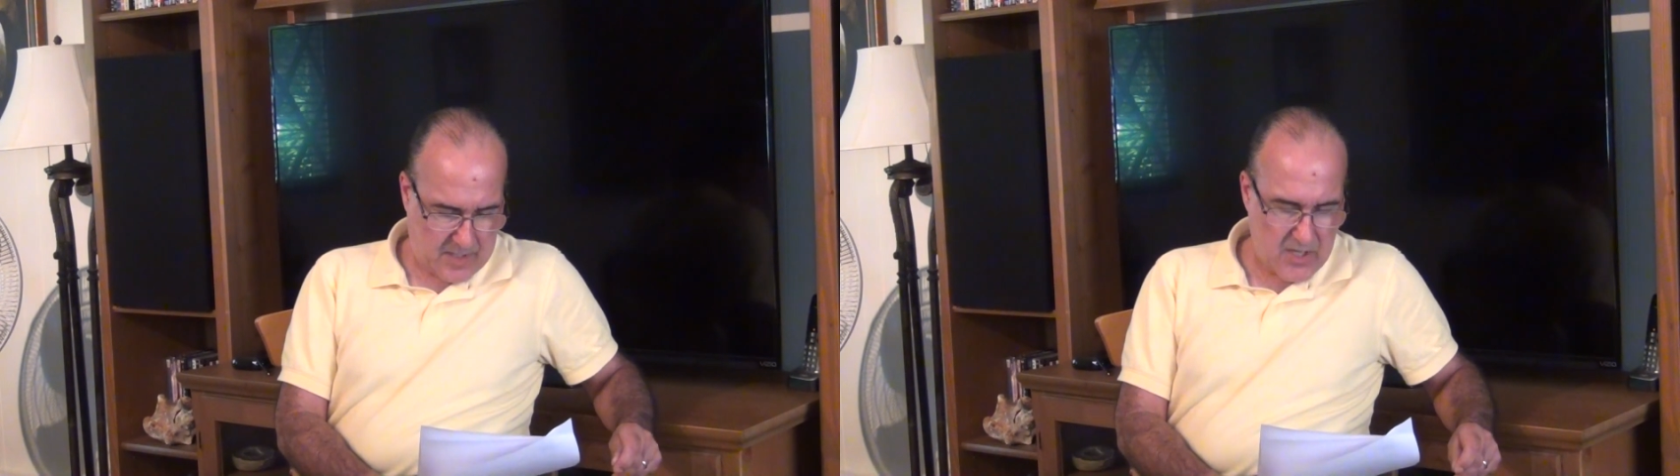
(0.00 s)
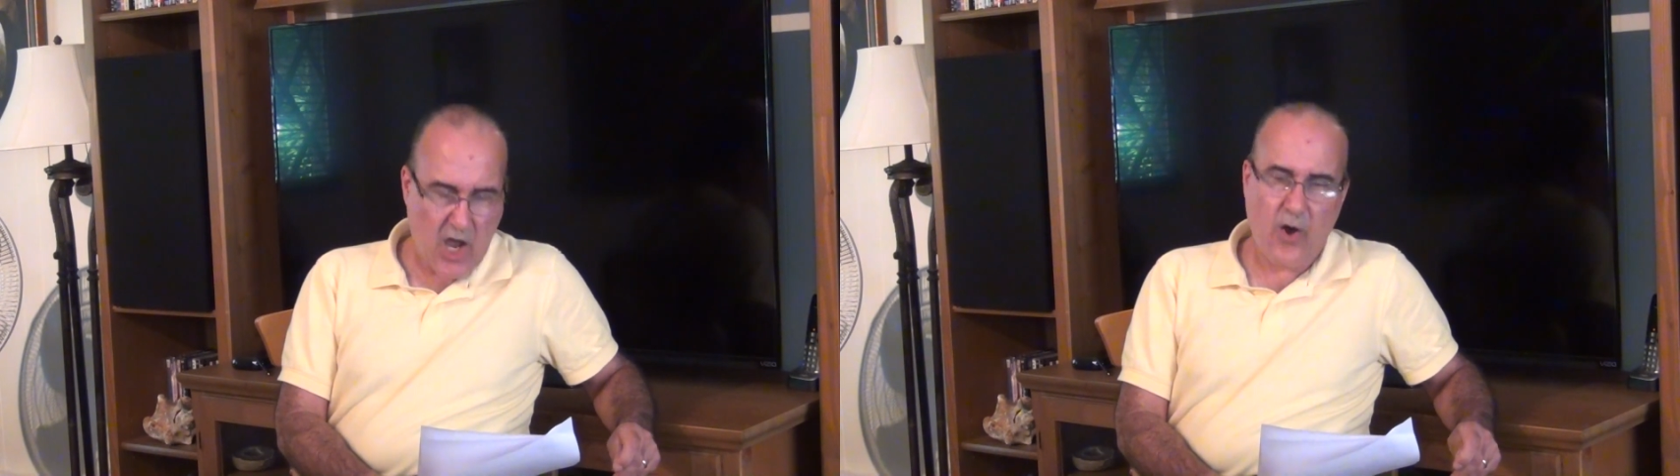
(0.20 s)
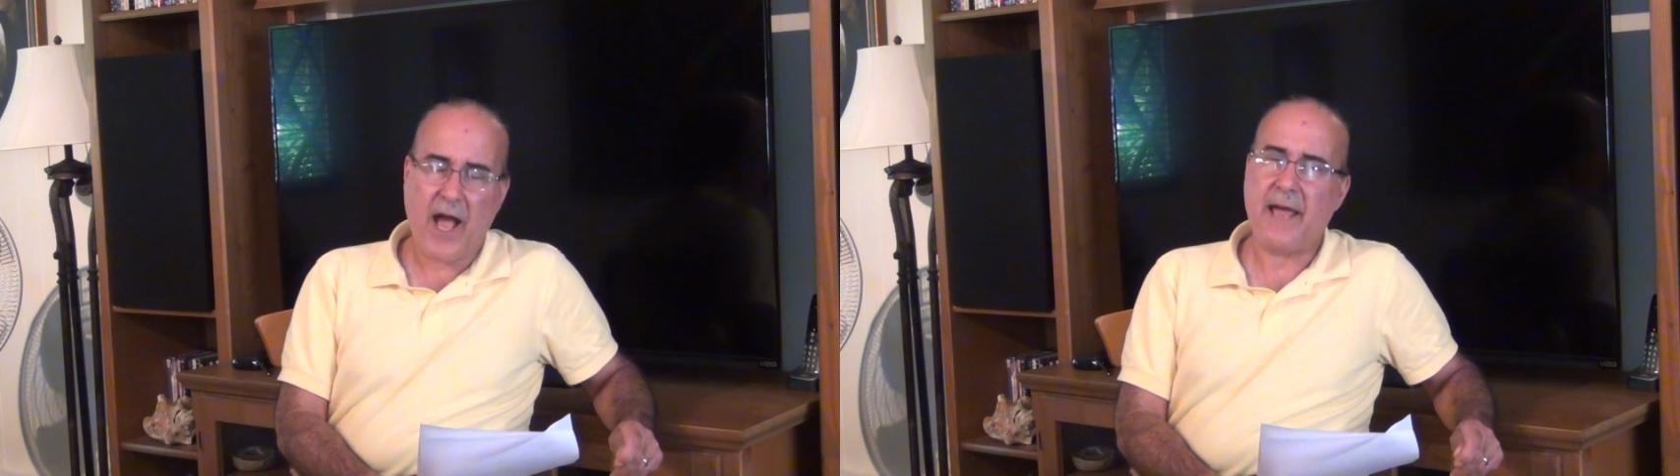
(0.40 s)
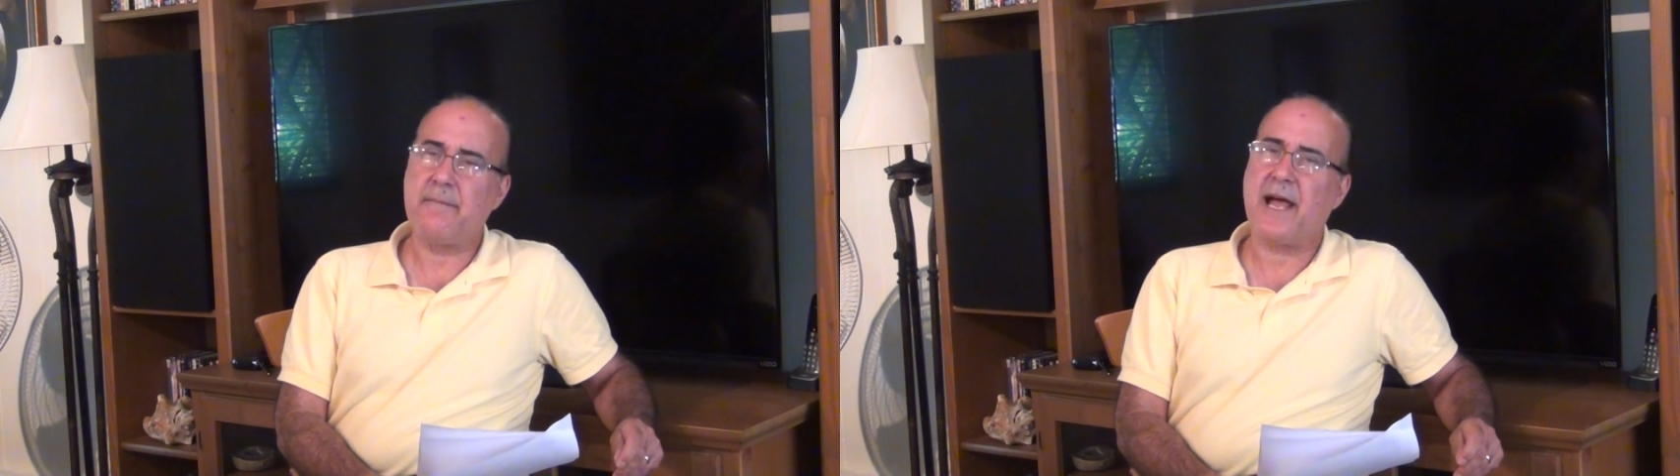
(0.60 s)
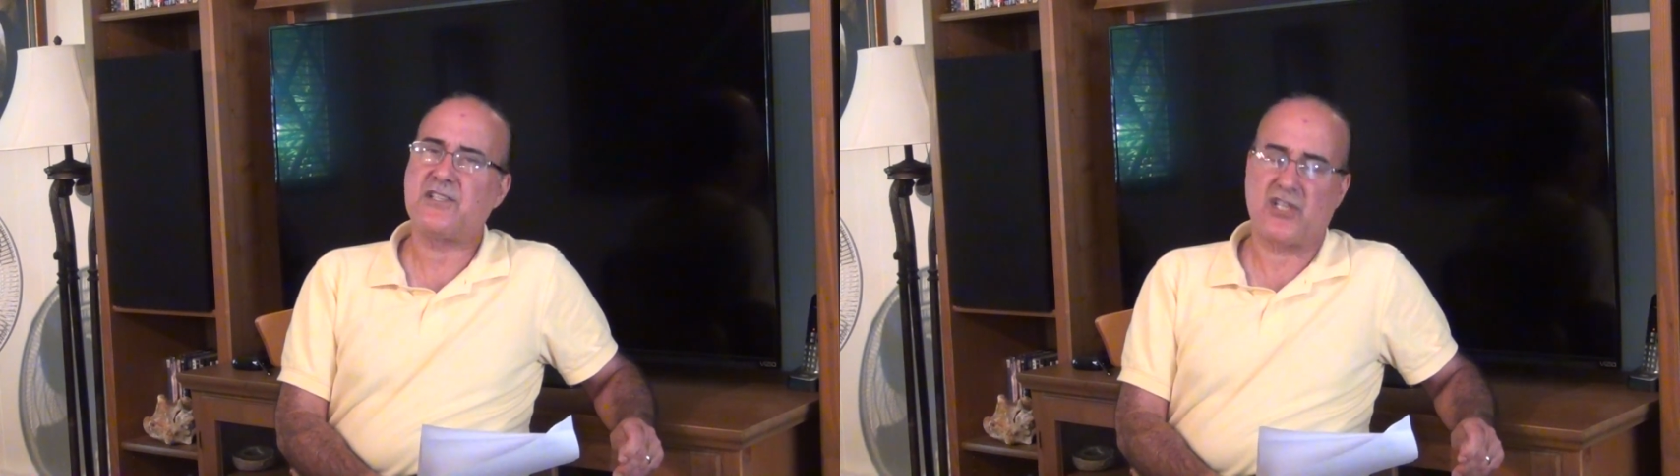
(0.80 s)
no, I am
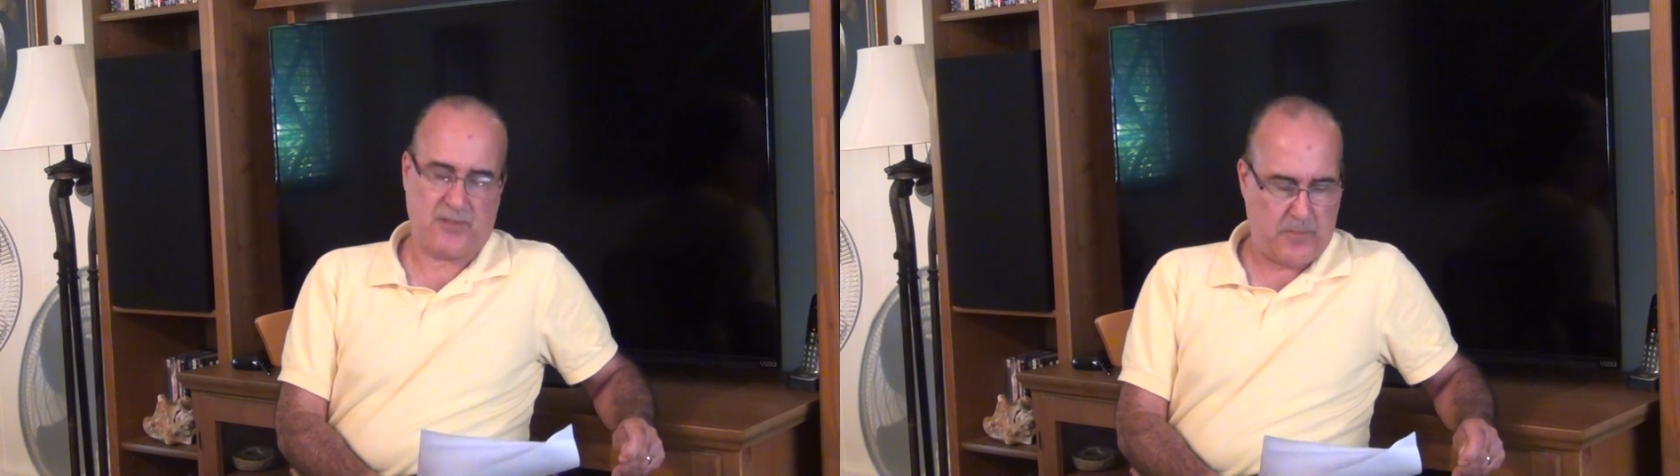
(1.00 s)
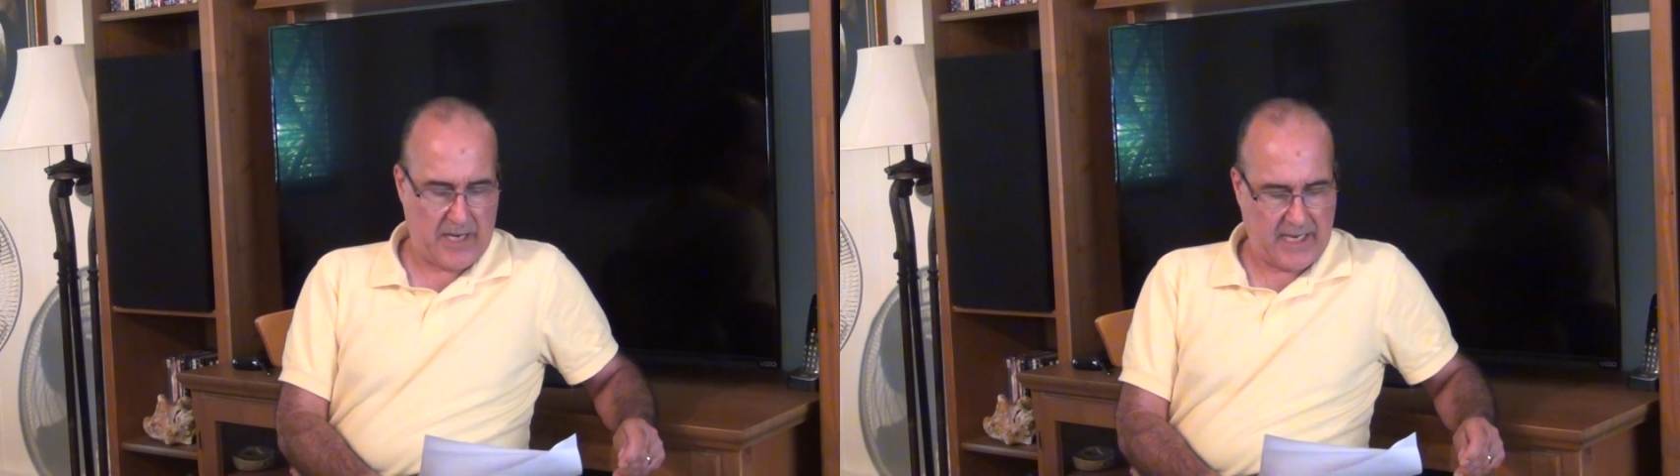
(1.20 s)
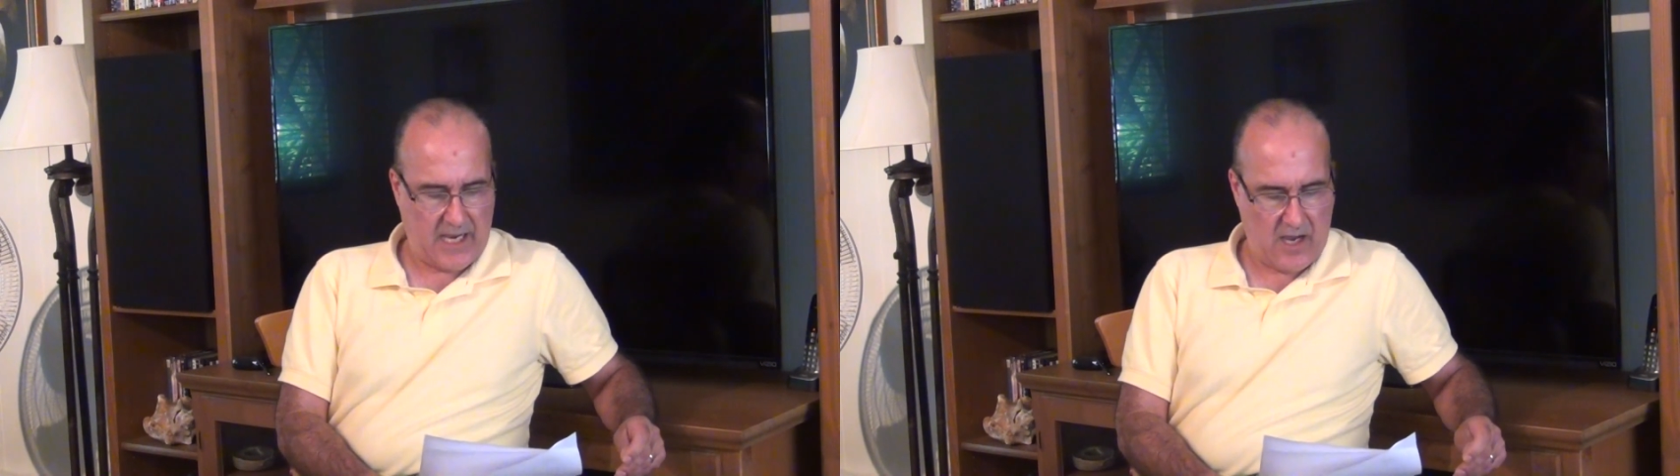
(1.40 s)
not just picking